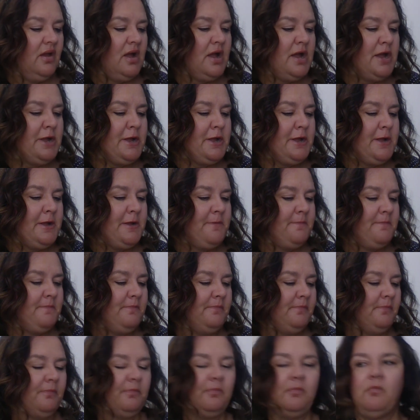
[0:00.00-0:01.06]

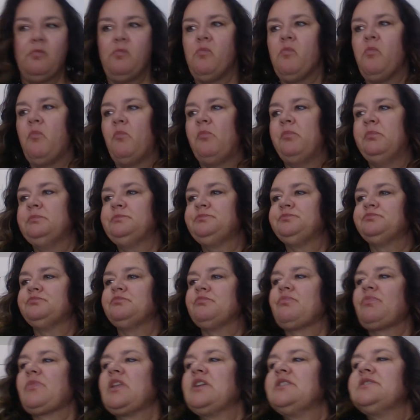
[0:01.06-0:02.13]
So
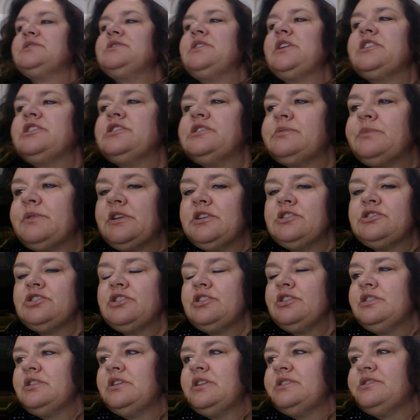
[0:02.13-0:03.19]
I just want to show
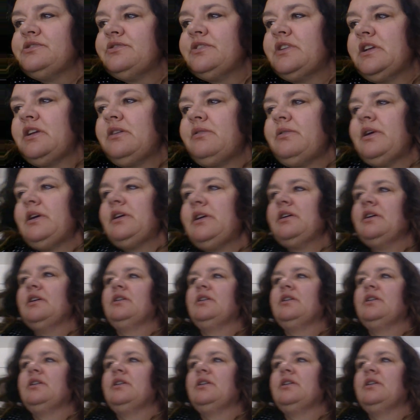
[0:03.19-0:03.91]
you these really quick.